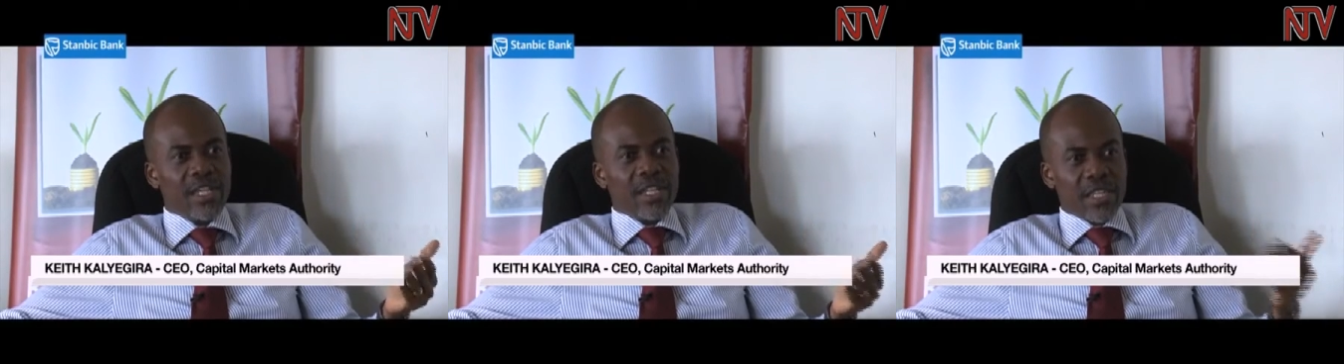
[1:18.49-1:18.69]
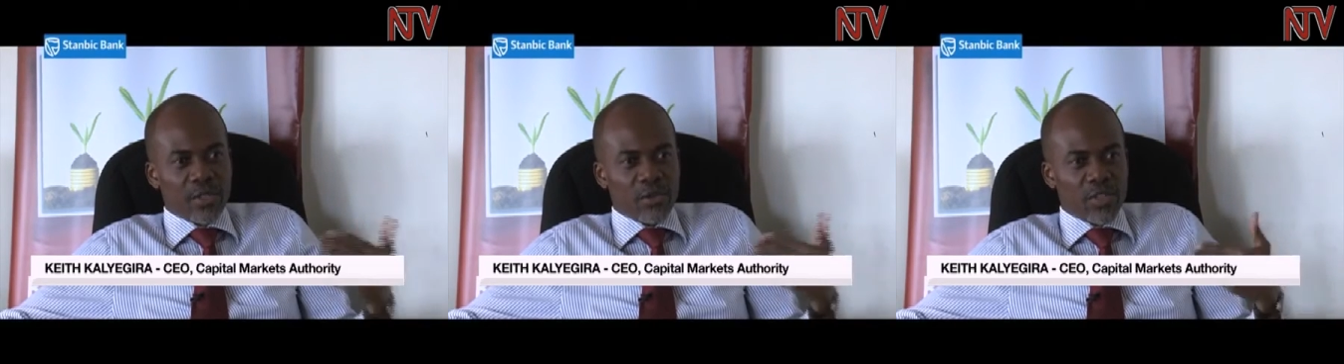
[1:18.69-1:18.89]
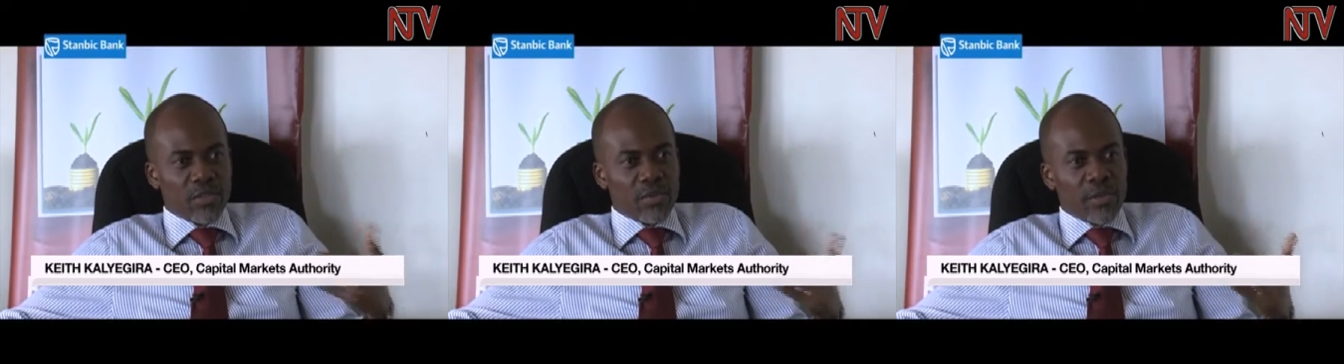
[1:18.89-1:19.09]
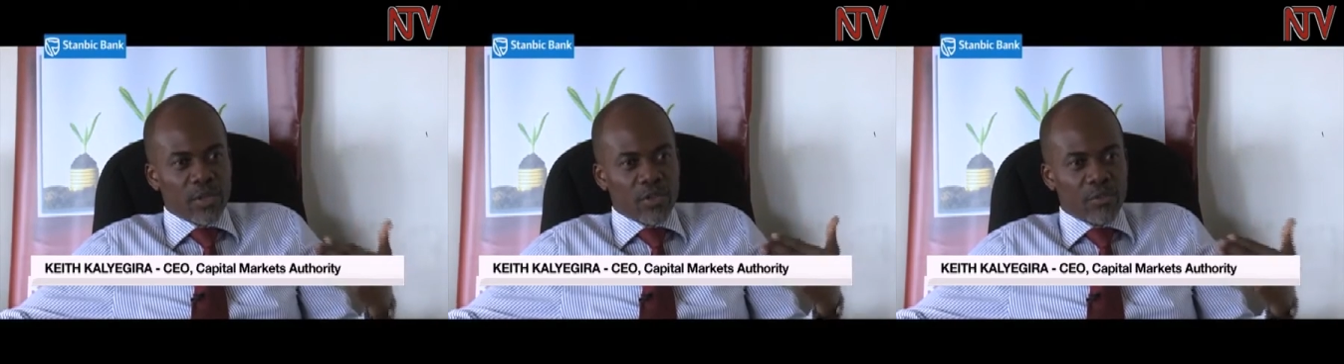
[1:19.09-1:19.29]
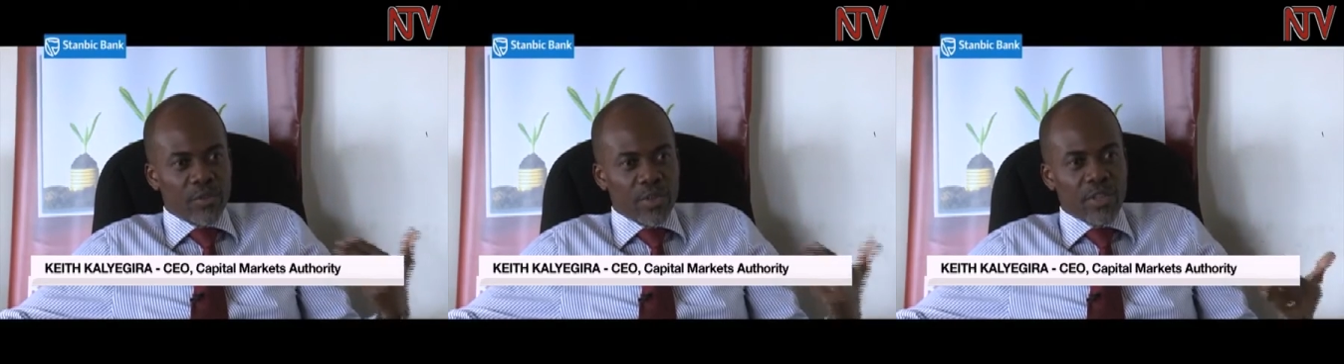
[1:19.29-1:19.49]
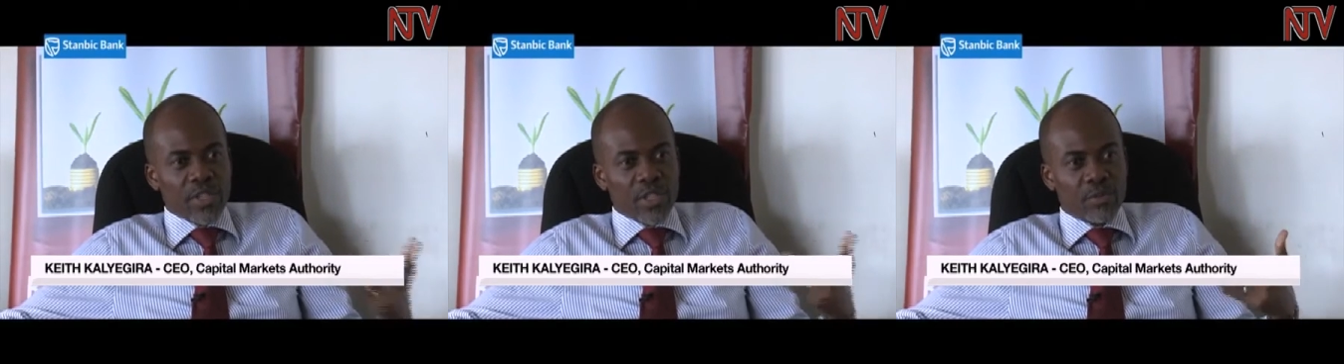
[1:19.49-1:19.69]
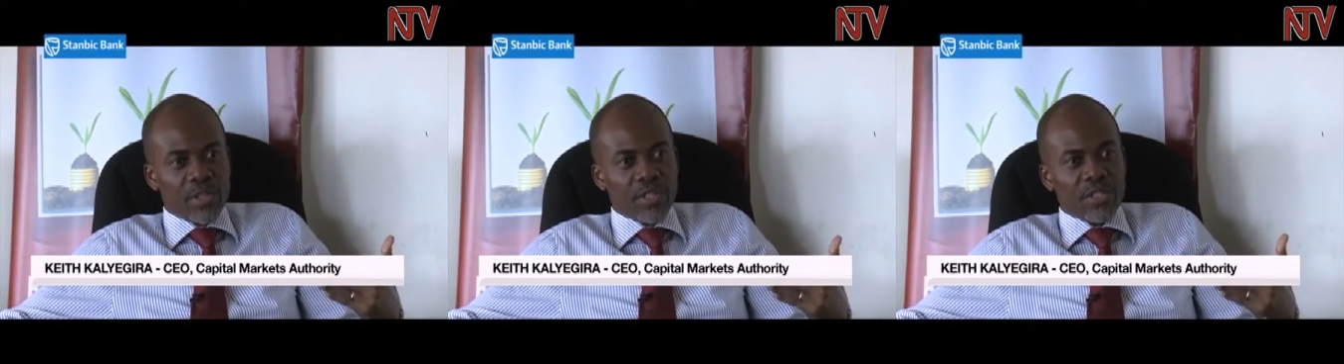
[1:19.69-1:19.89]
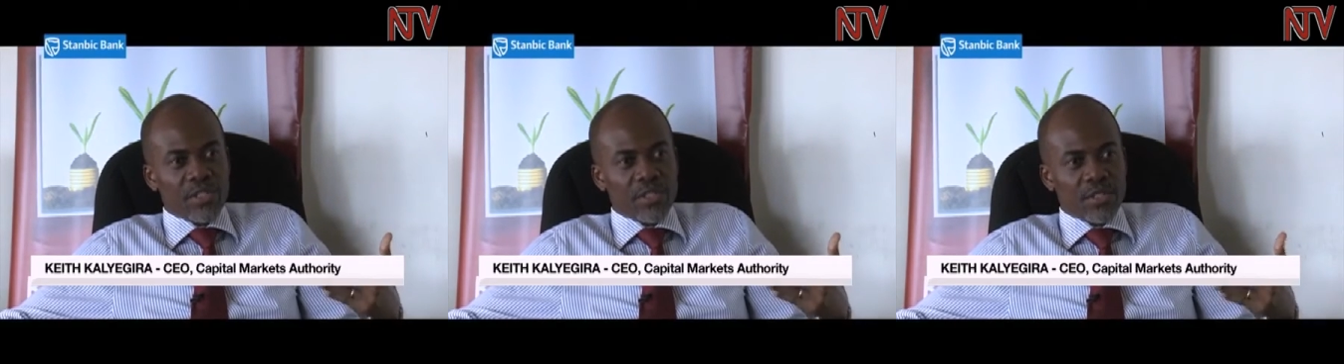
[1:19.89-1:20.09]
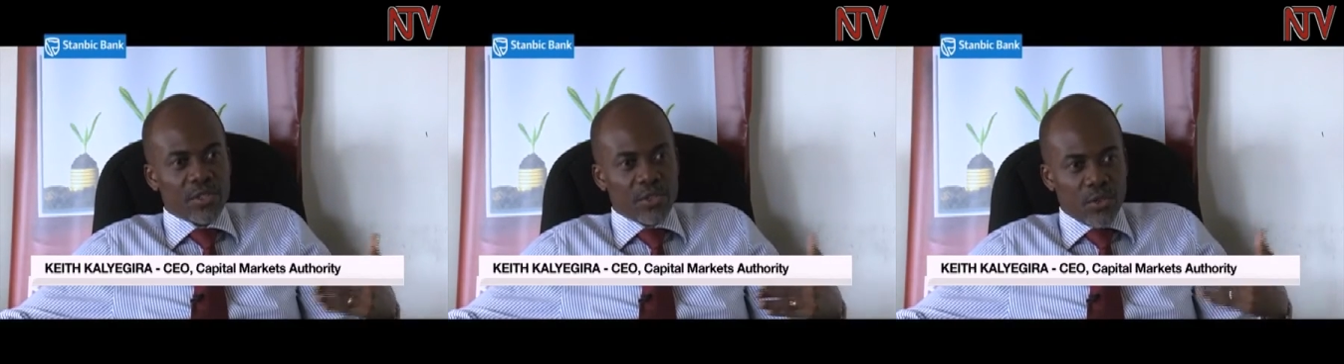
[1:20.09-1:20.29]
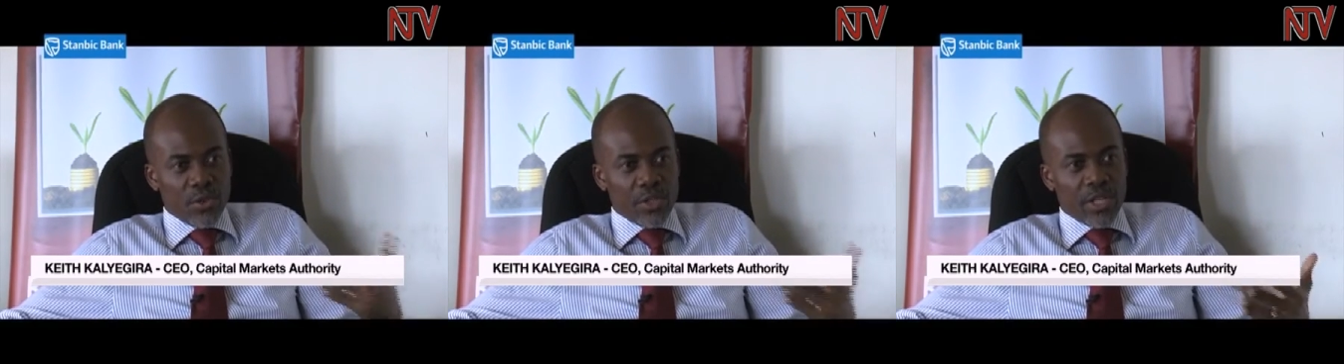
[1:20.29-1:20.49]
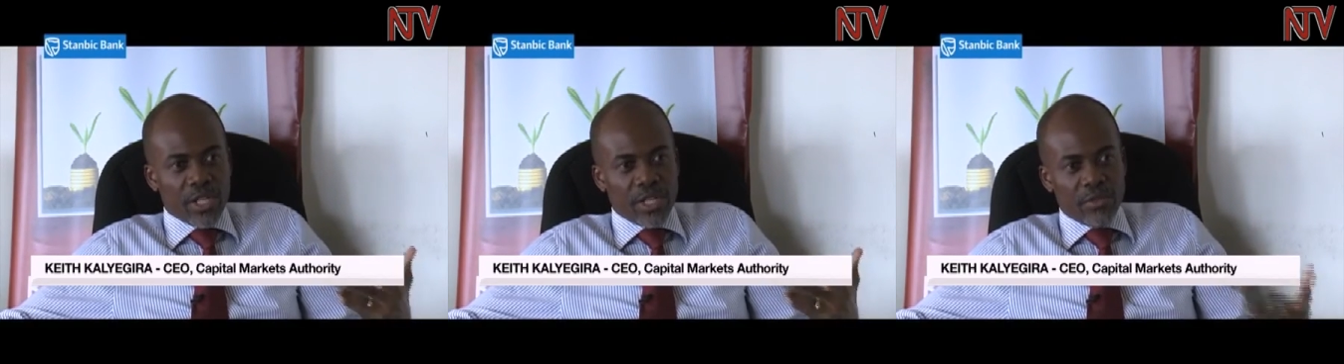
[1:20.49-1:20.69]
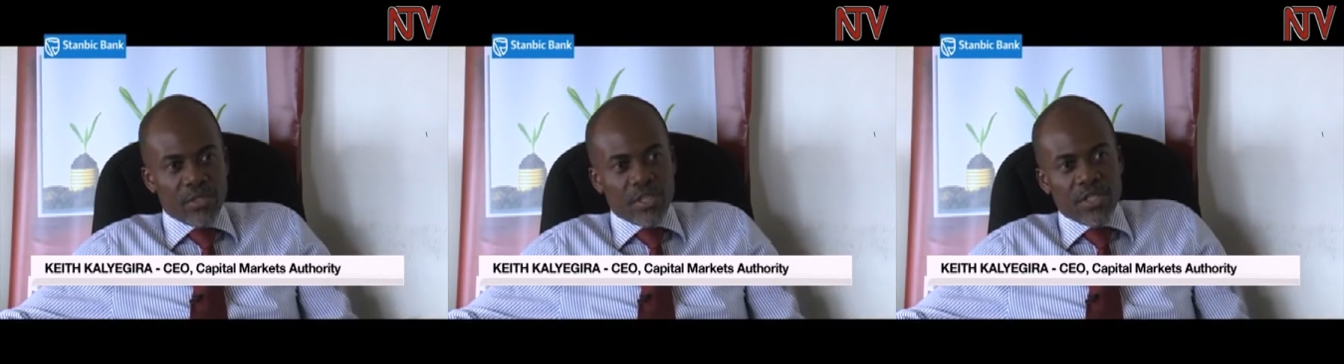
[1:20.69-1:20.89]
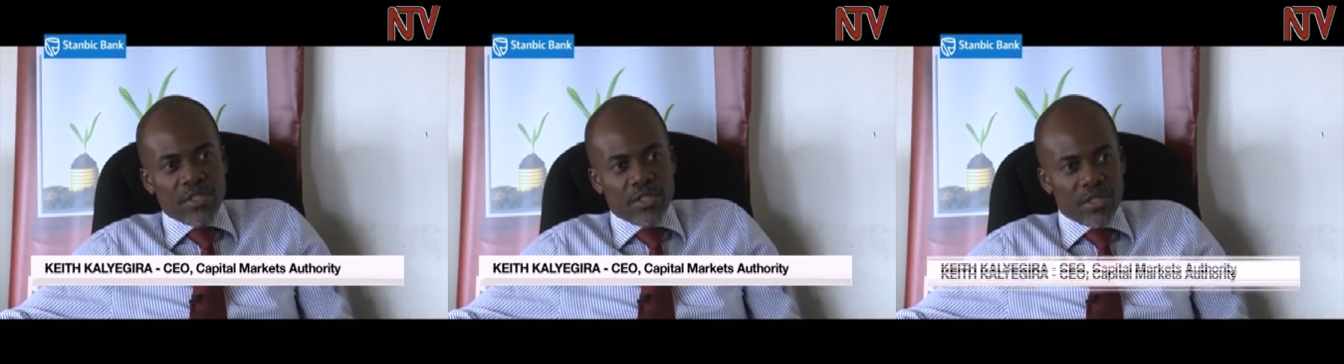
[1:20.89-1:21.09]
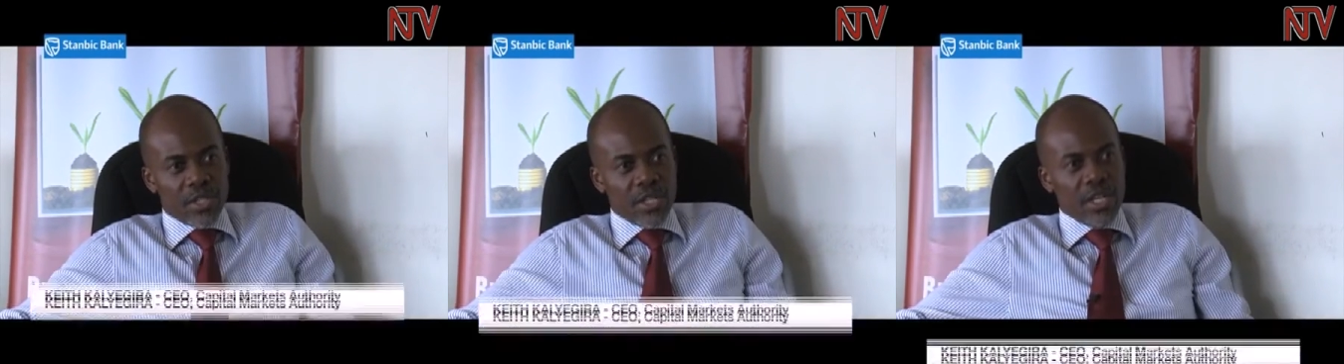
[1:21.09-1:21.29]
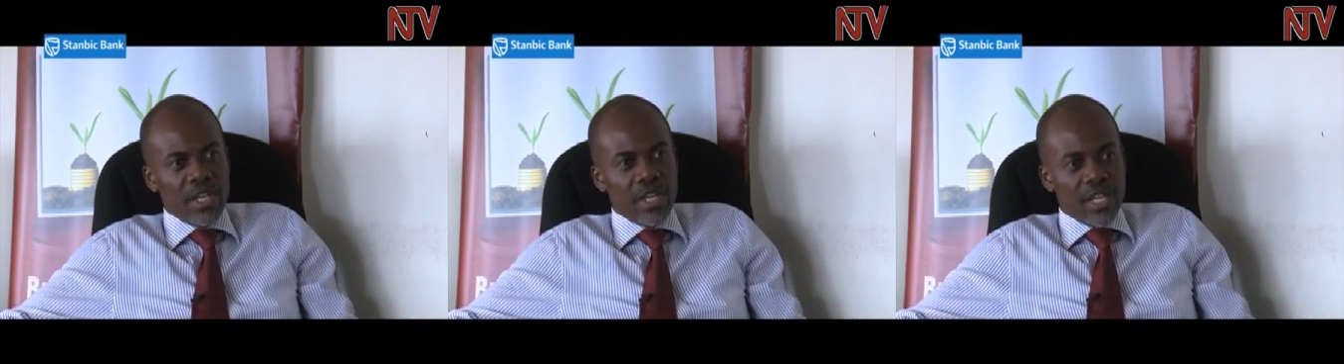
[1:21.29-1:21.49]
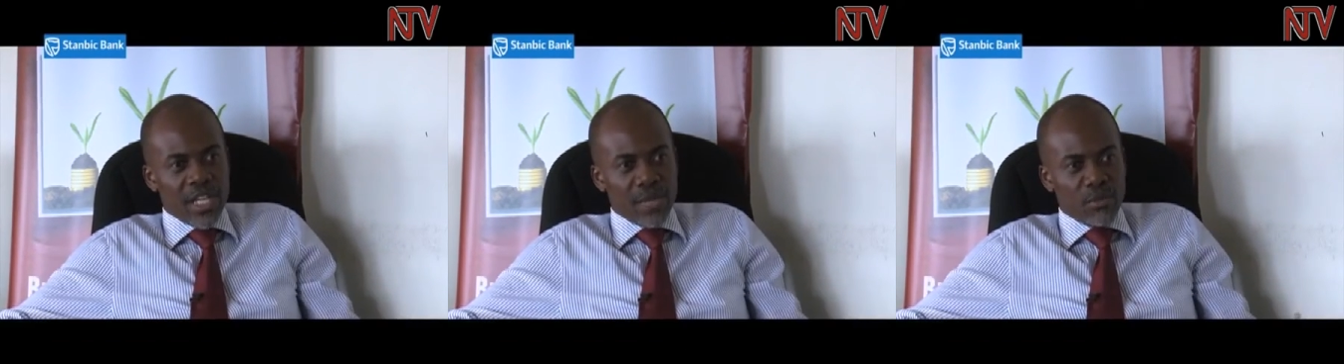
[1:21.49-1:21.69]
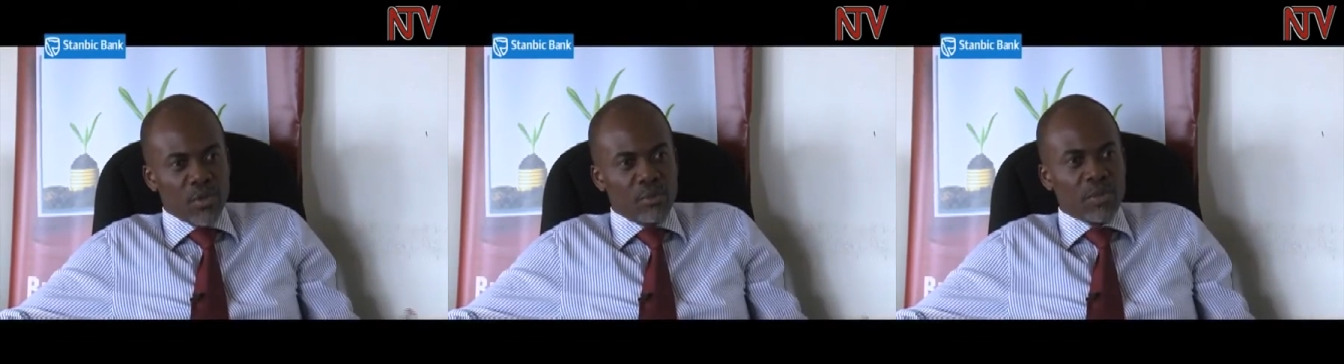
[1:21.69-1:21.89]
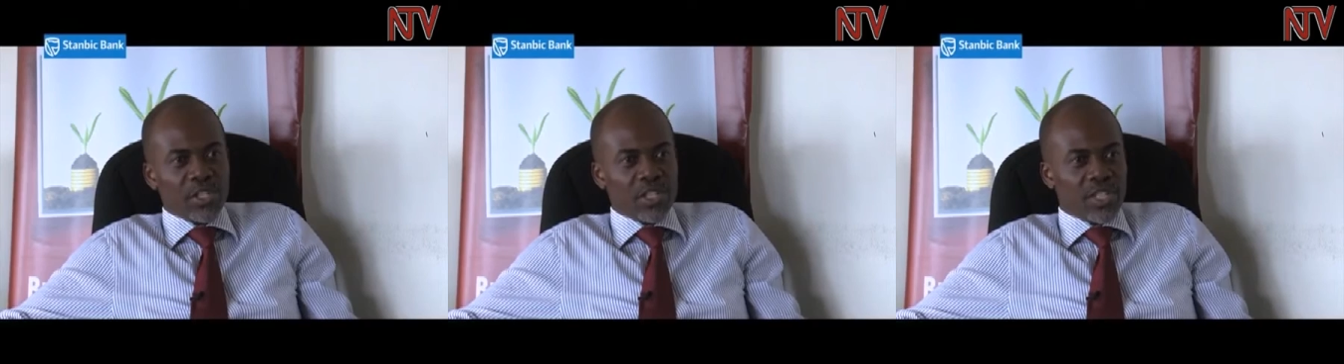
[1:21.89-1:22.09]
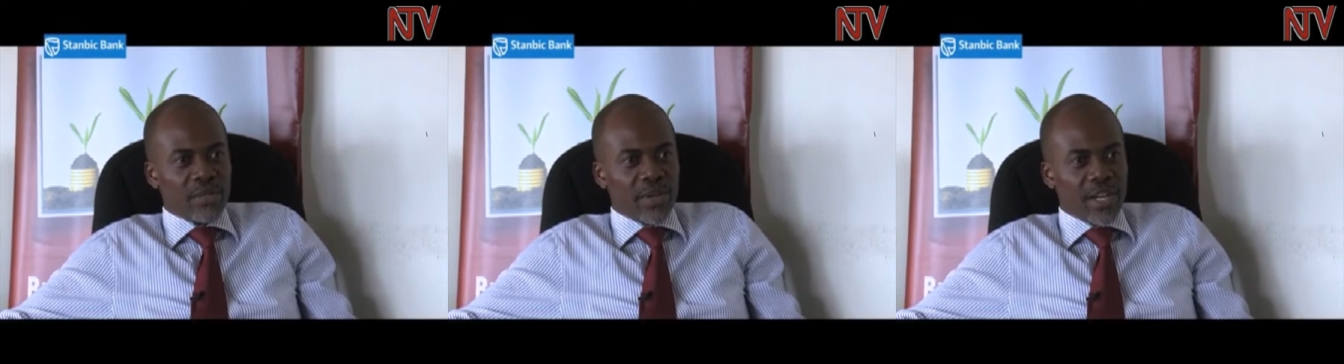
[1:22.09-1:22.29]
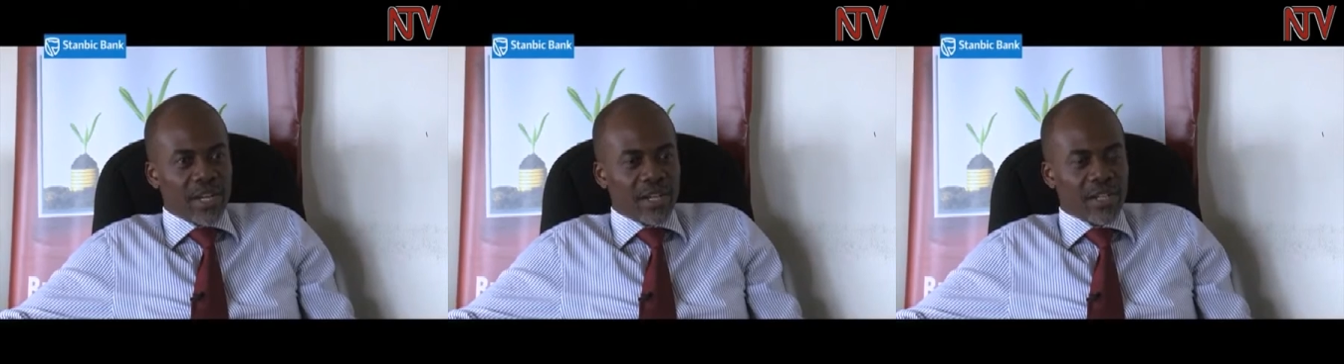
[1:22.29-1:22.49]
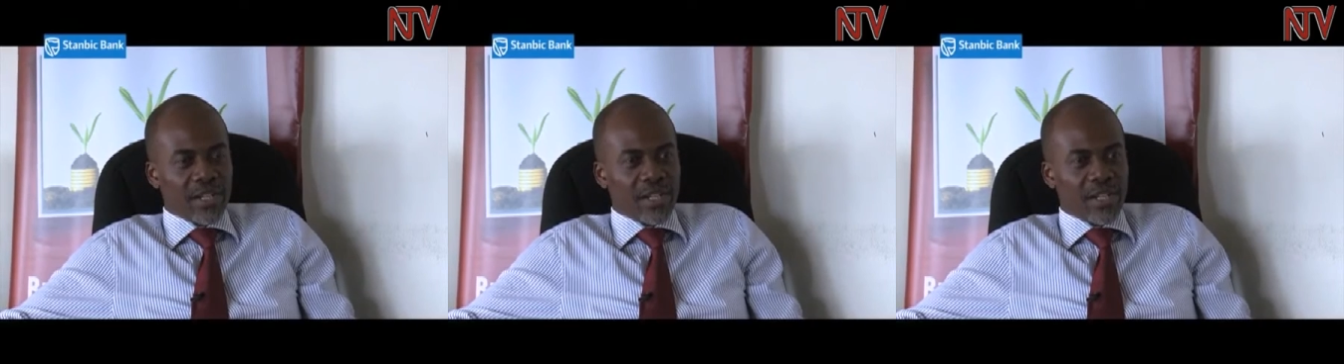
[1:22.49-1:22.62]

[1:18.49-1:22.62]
That will give them a little breathing space to grow their activities in a more patient manner,